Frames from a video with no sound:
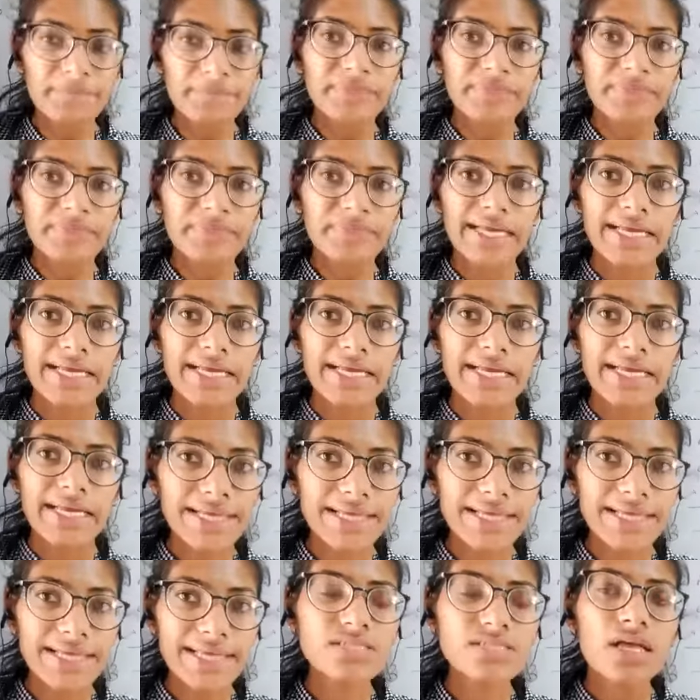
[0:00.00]
And
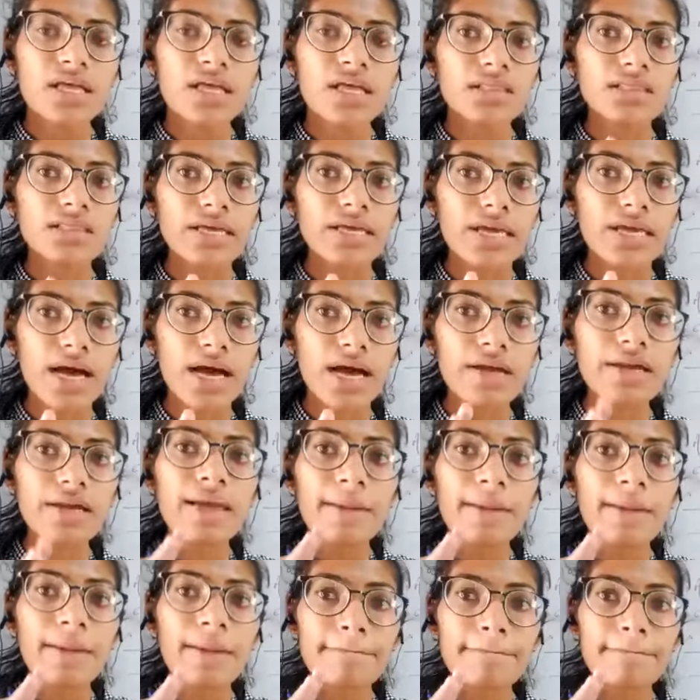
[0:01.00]
hence they are
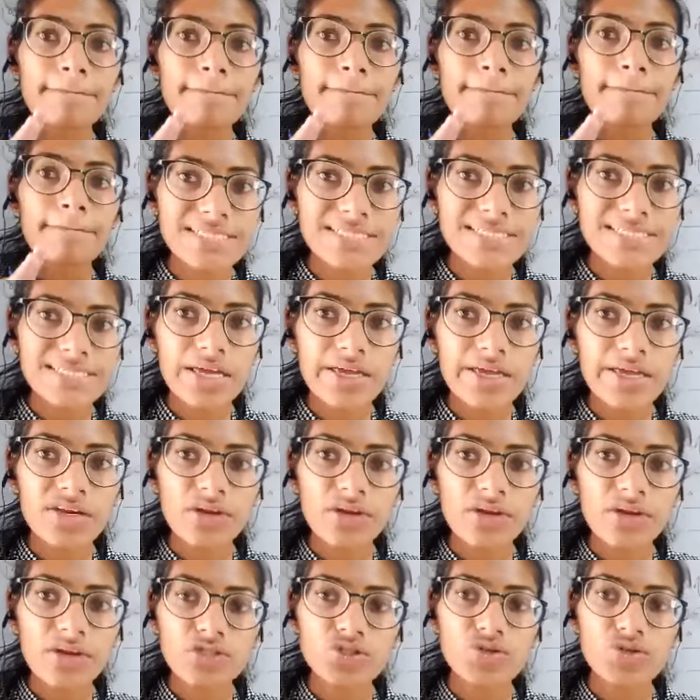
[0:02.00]
basic in
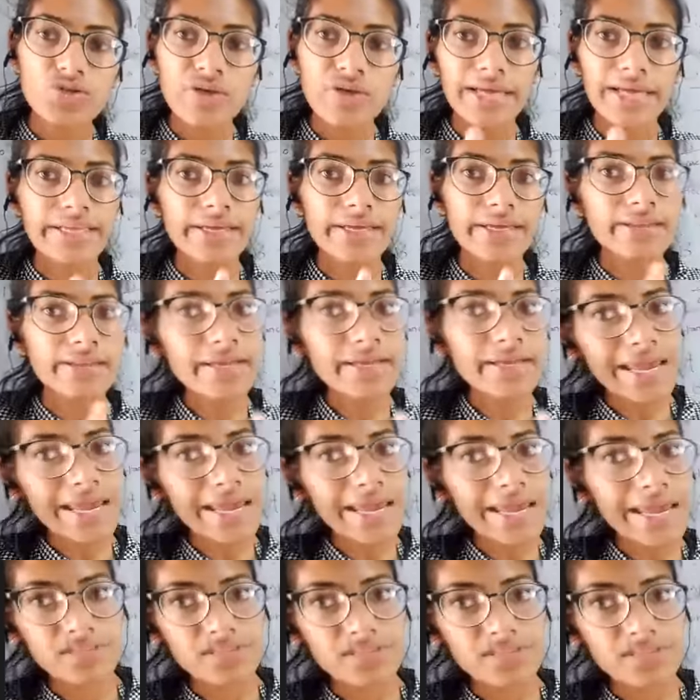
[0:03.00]
nature rather than
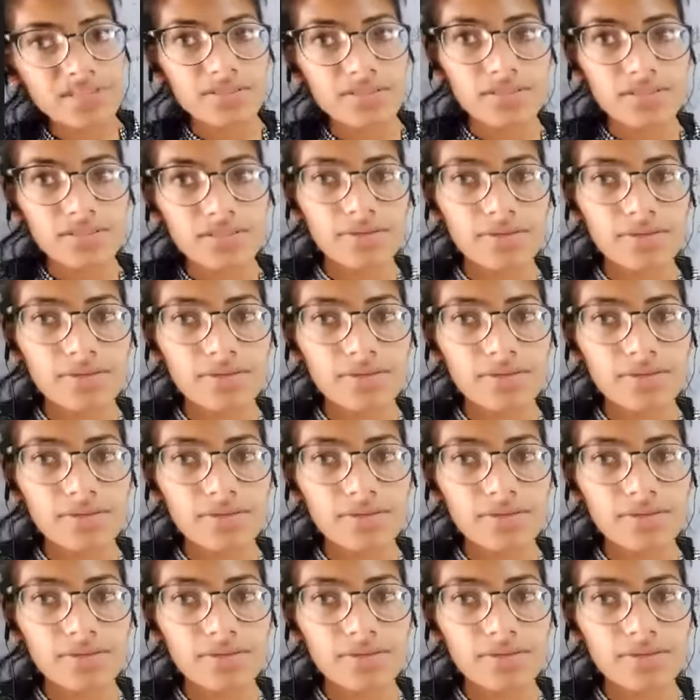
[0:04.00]
acids.